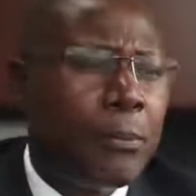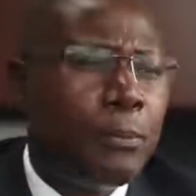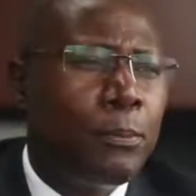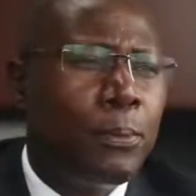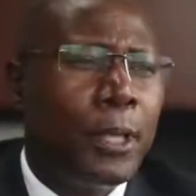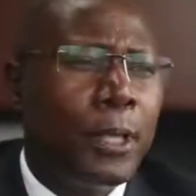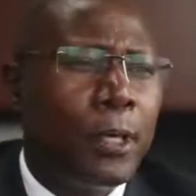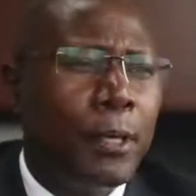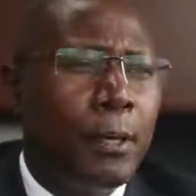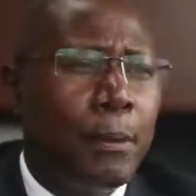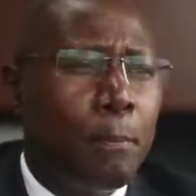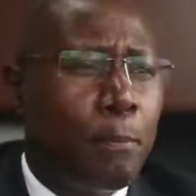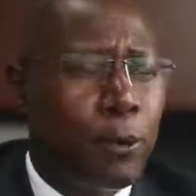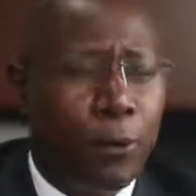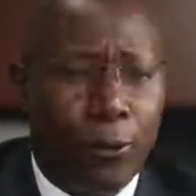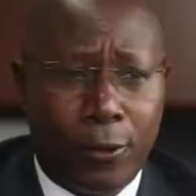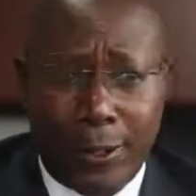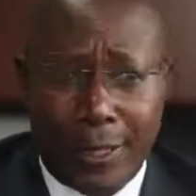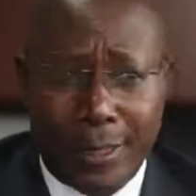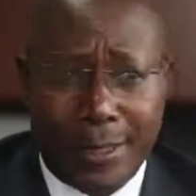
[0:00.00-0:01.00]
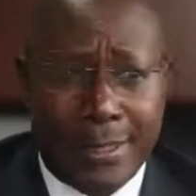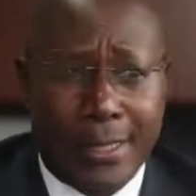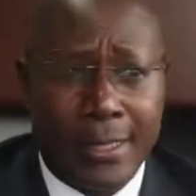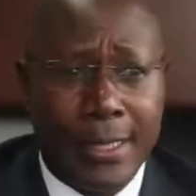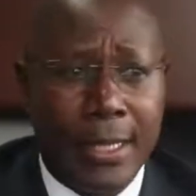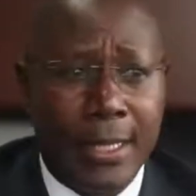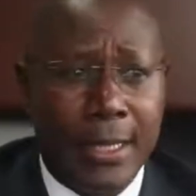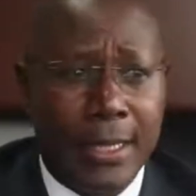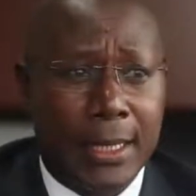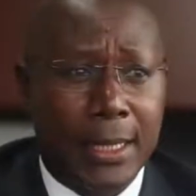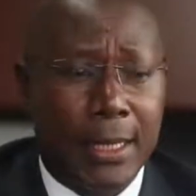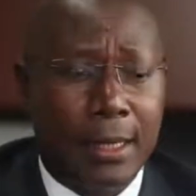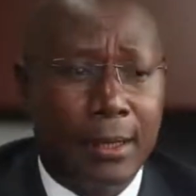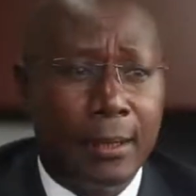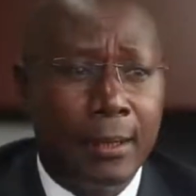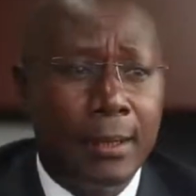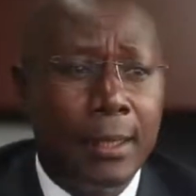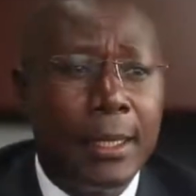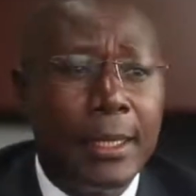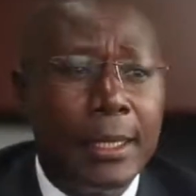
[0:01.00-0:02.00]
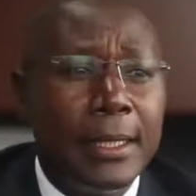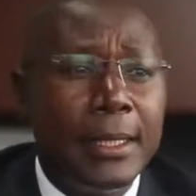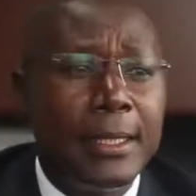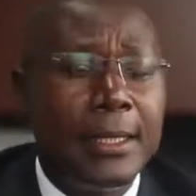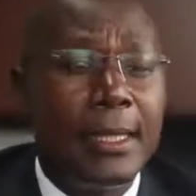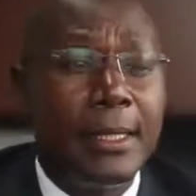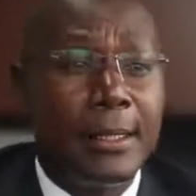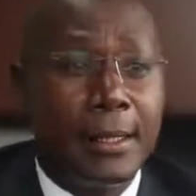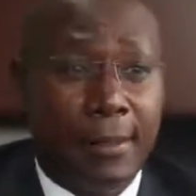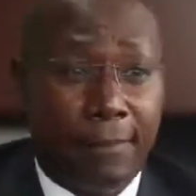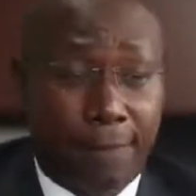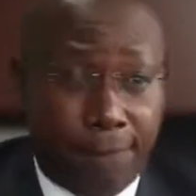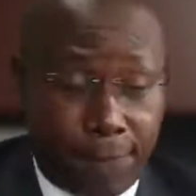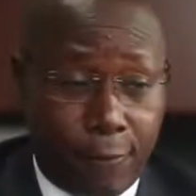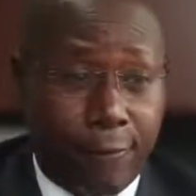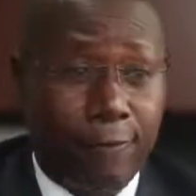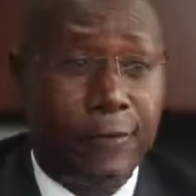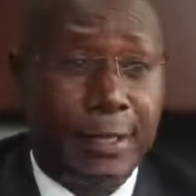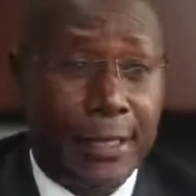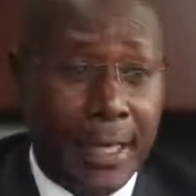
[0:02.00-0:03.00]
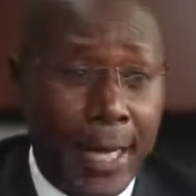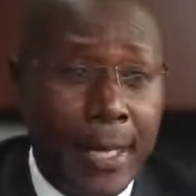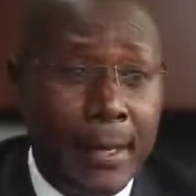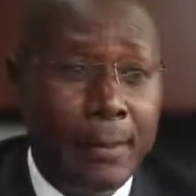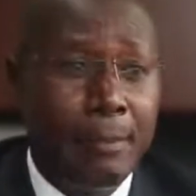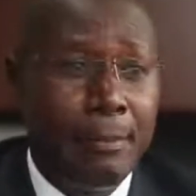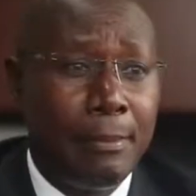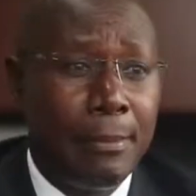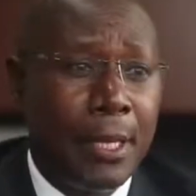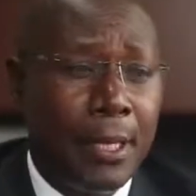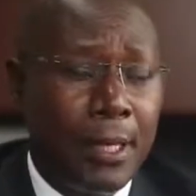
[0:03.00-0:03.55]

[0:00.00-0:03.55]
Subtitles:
Procrastination is the thief of time.